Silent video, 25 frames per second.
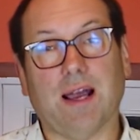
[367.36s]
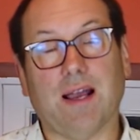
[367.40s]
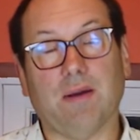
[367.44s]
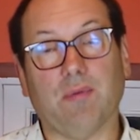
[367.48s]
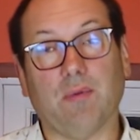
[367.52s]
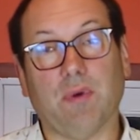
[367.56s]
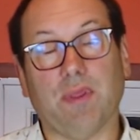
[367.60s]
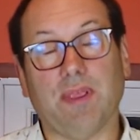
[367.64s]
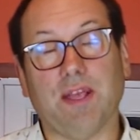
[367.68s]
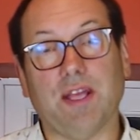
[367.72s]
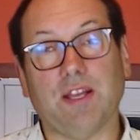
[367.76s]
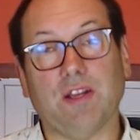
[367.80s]

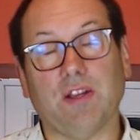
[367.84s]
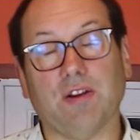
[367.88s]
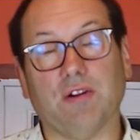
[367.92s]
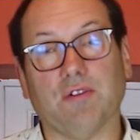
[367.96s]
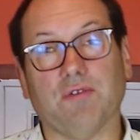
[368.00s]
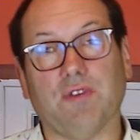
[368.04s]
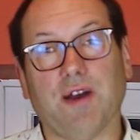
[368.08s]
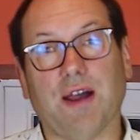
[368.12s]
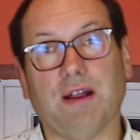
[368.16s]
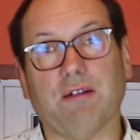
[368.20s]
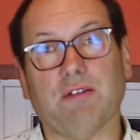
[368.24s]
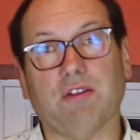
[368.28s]
within
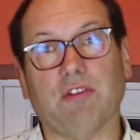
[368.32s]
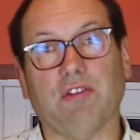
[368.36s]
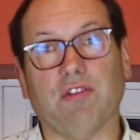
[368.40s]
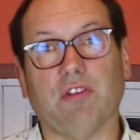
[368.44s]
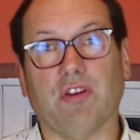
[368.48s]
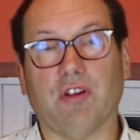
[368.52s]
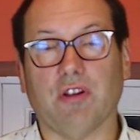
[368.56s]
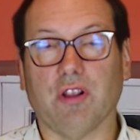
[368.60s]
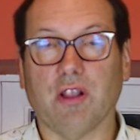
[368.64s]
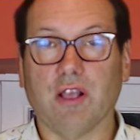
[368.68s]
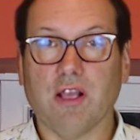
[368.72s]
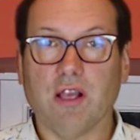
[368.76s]
your VAT
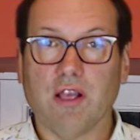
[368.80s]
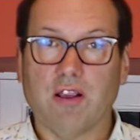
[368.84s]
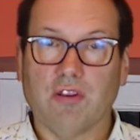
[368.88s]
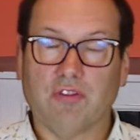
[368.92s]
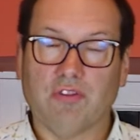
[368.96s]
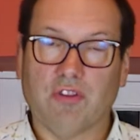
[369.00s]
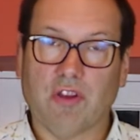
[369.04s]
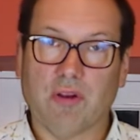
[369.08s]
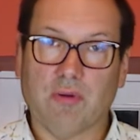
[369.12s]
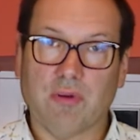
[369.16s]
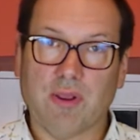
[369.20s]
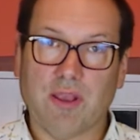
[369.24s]
return.
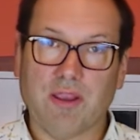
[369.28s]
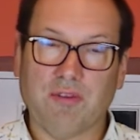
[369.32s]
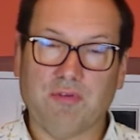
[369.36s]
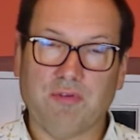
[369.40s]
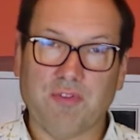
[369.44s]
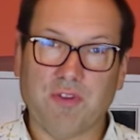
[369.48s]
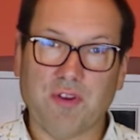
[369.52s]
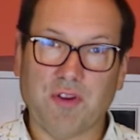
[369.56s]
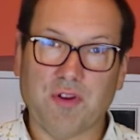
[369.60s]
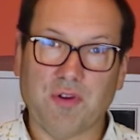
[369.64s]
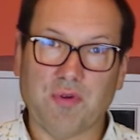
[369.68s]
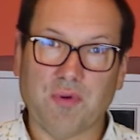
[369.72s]
So
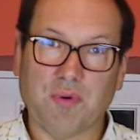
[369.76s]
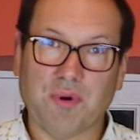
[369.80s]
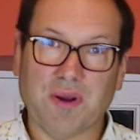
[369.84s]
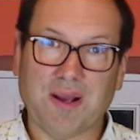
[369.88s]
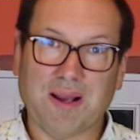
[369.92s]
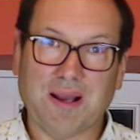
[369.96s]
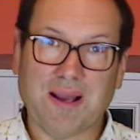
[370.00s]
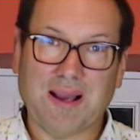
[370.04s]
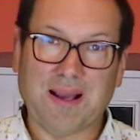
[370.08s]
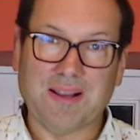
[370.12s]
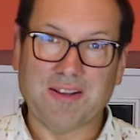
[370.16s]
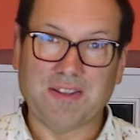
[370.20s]
if
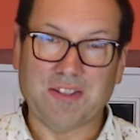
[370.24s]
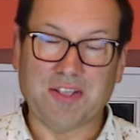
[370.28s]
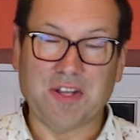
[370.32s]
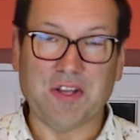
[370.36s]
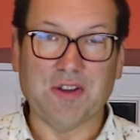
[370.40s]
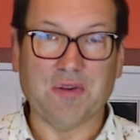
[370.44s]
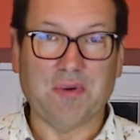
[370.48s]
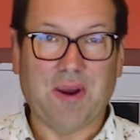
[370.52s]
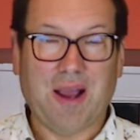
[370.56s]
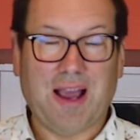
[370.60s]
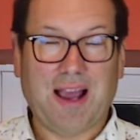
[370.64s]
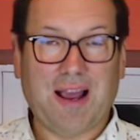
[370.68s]
you
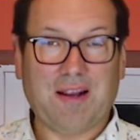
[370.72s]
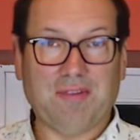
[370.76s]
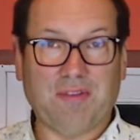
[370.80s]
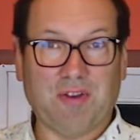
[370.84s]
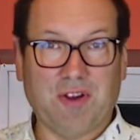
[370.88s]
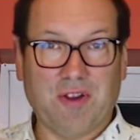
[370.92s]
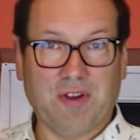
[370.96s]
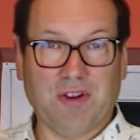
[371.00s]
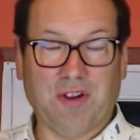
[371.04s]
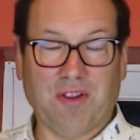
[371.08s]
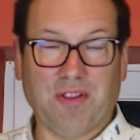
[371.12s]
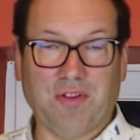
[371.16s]
do have
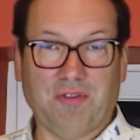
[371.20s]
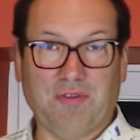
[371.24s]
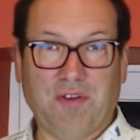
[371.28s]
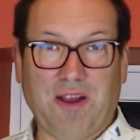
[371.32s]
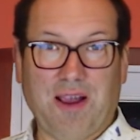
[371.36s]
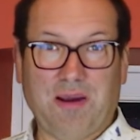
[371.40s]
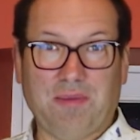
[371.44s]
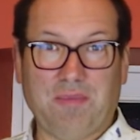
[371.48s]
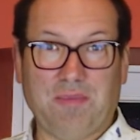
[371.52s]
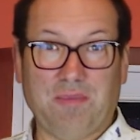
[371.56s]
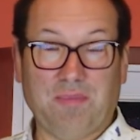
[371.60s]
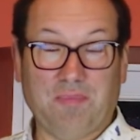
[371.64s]
another
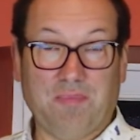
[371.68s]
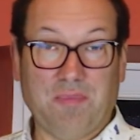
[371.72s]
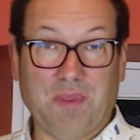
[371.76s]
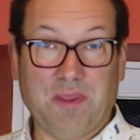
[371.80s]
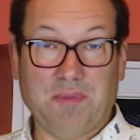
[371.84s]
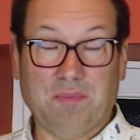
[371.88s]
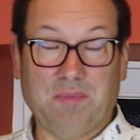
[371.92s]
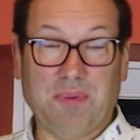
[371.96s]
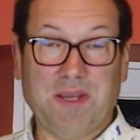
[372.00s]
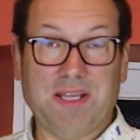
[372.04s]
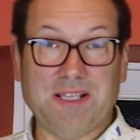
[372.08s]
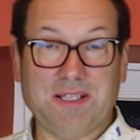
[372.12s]
VAT
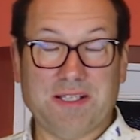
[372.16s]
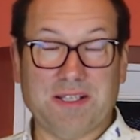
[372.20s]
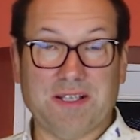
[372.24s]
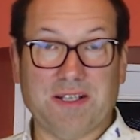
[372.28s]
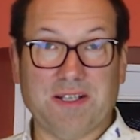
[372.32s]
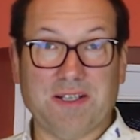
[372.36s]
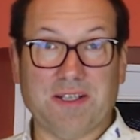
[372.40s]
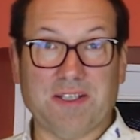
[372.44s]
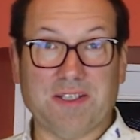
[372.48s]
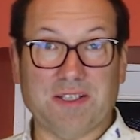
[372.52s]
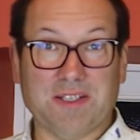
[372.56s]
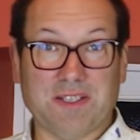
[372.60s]

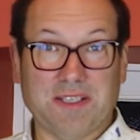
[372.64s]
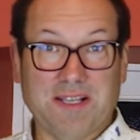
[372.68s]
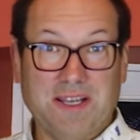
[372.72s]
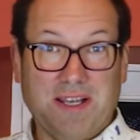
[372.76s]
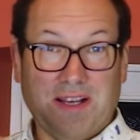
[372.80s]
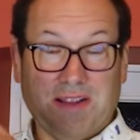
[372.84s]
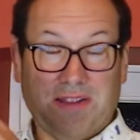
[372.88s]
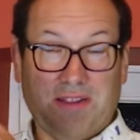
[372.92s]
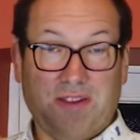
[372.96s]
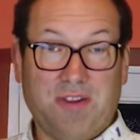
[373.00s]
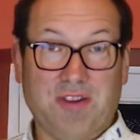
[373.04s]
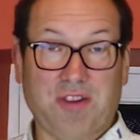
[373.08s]
business
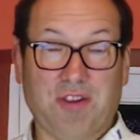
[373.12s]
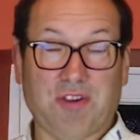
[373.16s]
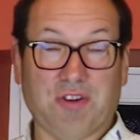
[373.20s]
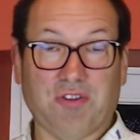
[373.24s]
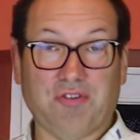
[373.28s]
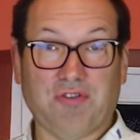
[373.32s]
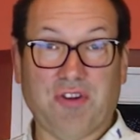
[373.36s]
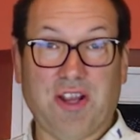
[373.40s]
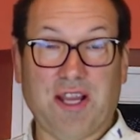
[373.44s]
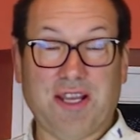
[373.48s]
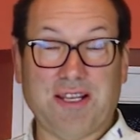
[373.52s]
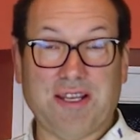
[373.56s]
that you're
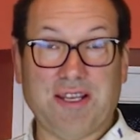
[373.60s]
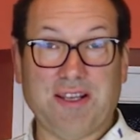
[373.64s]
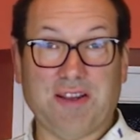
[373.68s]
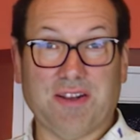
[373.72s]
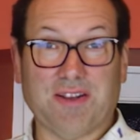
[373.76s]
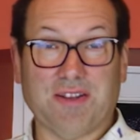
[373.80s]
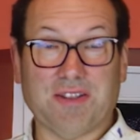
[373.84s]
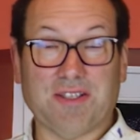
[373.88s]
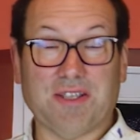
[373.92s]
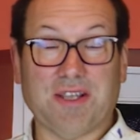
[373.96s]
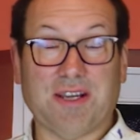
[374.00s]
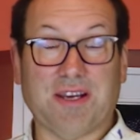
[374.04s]
trading
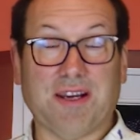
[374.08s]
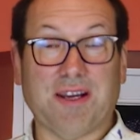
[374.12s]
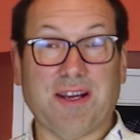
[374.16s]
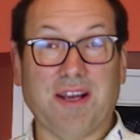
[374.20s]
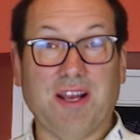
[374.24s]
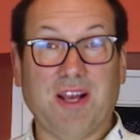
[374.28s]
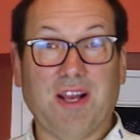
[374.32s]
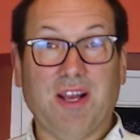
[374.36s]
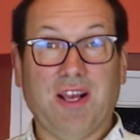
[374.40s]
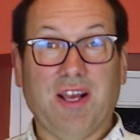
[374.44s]
under,